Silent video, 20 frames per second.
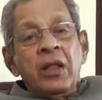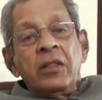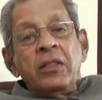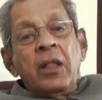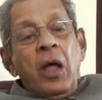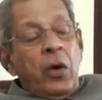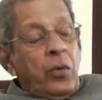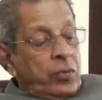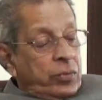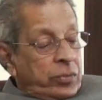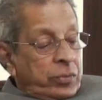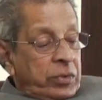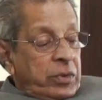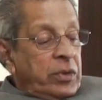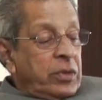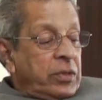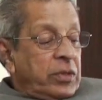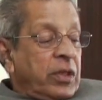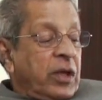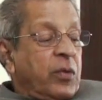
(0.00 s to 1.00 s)
Now,
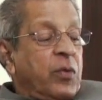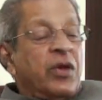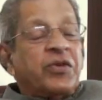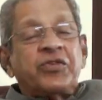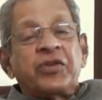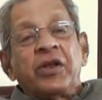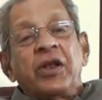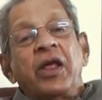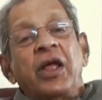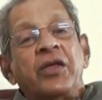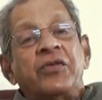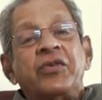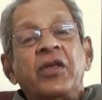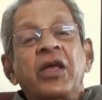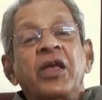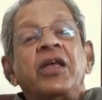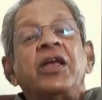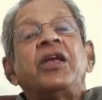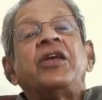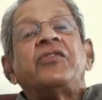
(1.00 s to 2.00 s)
the question is,
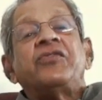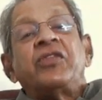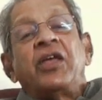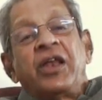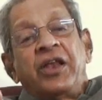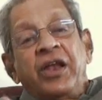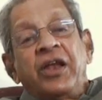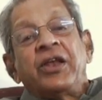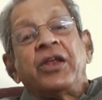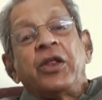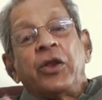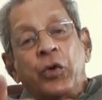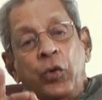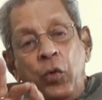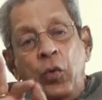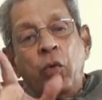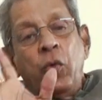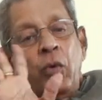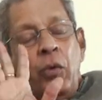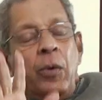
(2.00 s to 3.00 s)
is there any
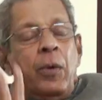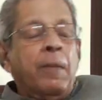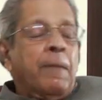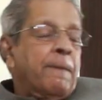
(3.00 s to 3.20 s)
rule?